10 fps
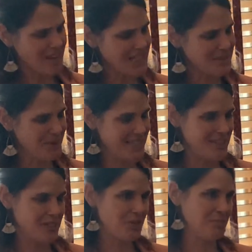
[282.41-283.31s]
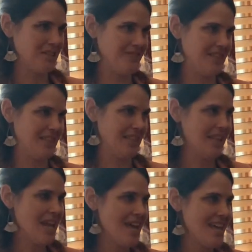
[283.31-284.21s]
is being disruptive in
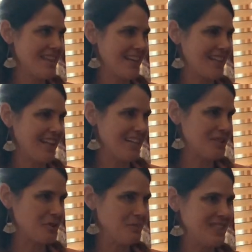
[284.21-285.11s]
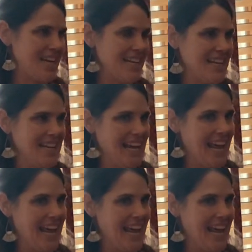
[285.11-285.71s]
the classroom setting,